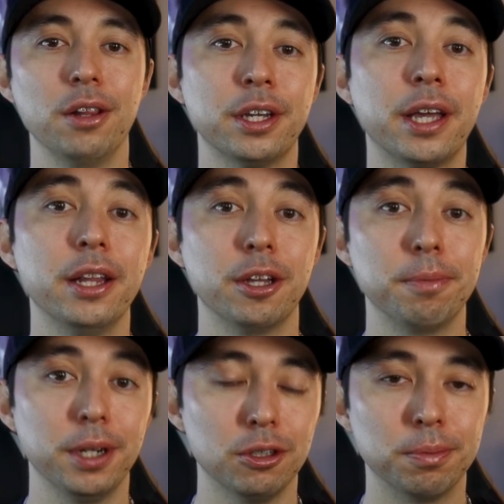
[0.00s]
I like LA
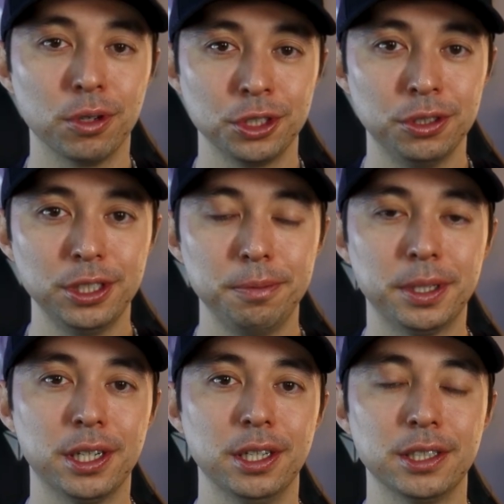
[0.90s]
Apparel personally
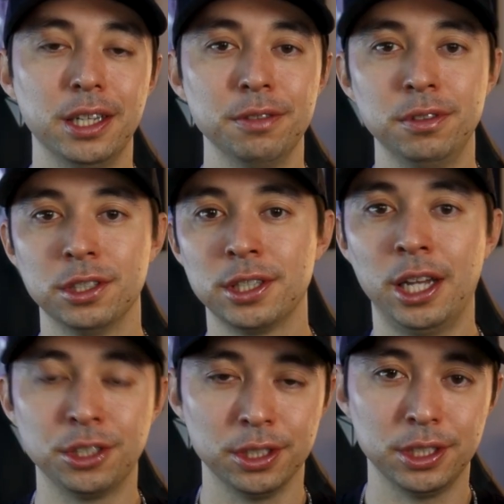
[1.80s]
because I live in Los
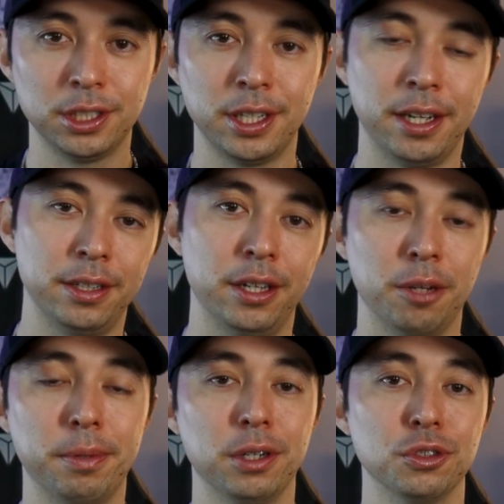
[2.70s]
Angeles and LA
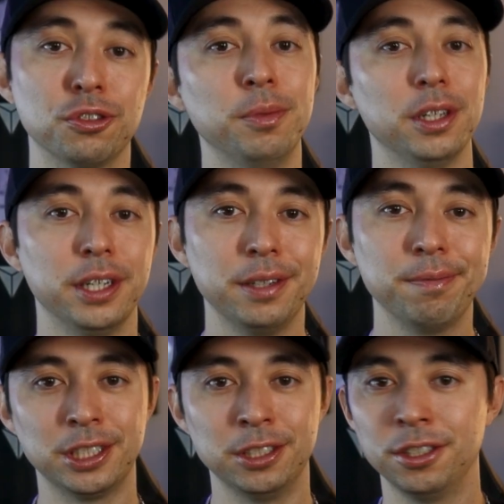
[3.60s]
Apparel is from LA.
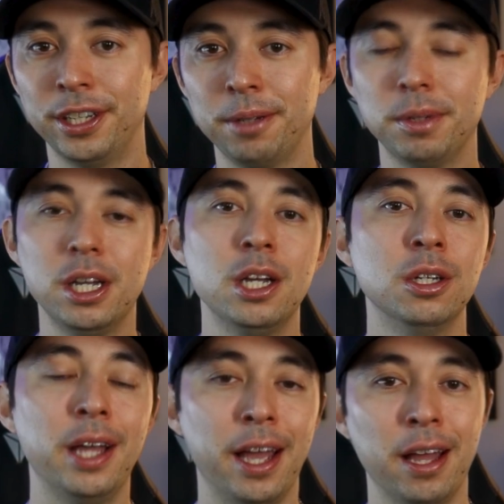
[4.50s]
It's in the name.
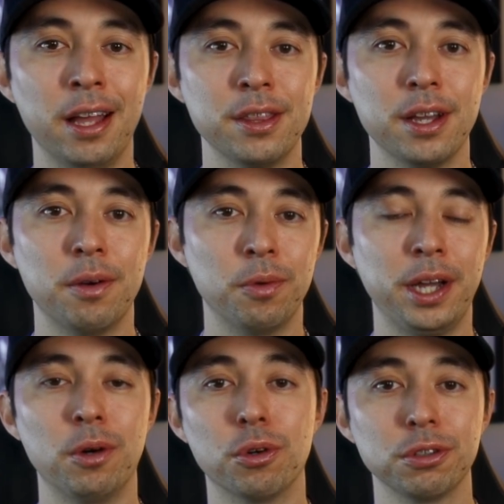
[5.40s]
And when
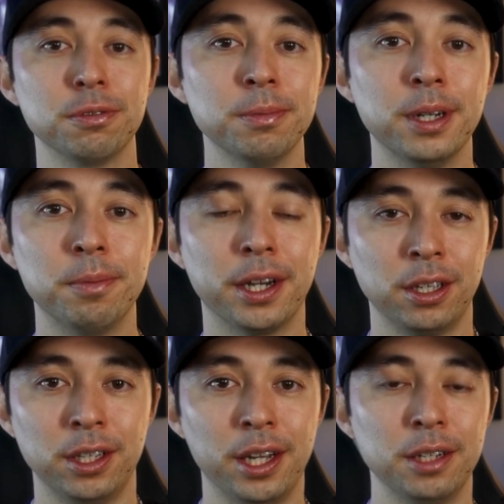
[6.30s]
I order from them, I
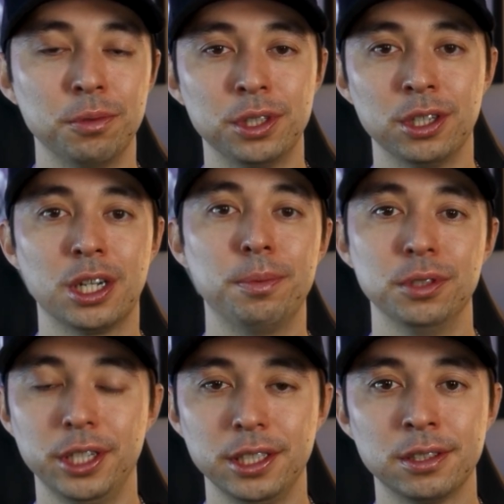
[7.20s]
can get it within a couple
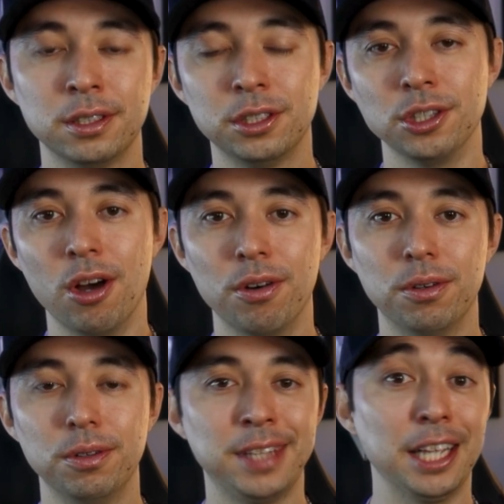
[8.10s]
days.
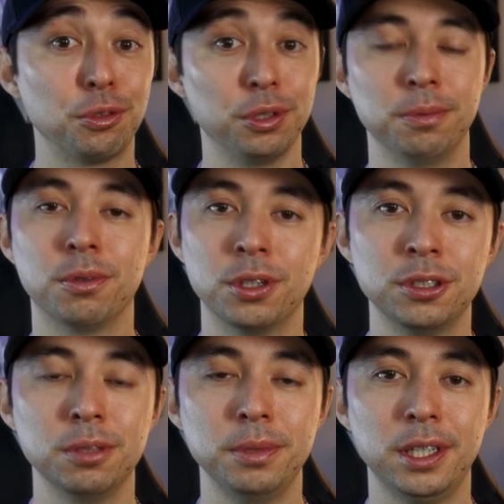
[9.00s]
So that's really important
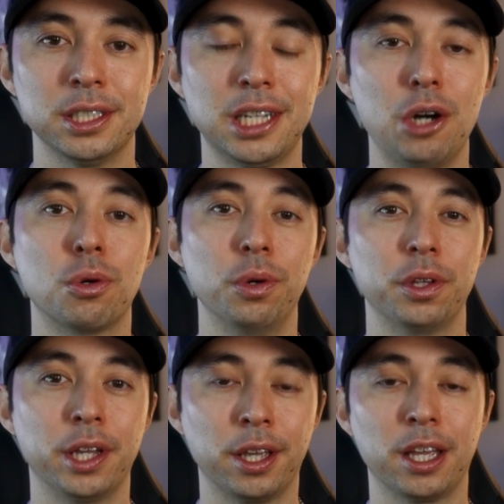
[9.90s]
to me, is how
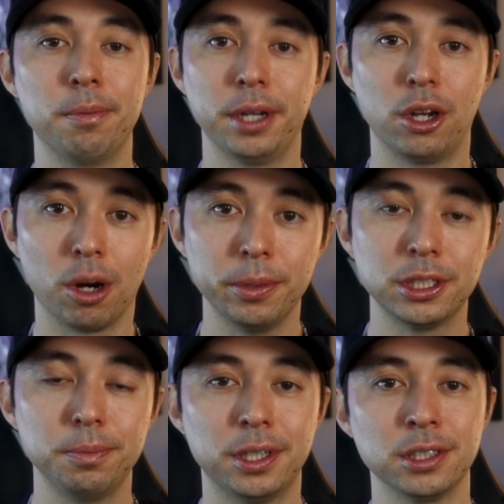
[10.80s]
quickly I can get my
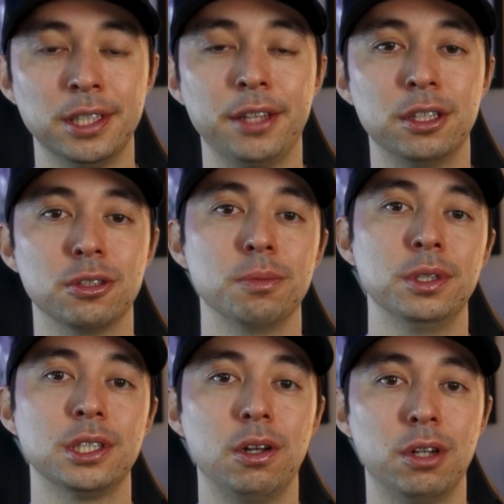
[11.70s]
garments, because that
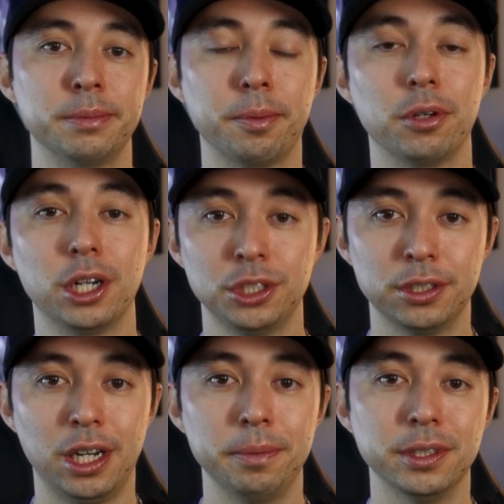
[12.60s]
determines how long my production time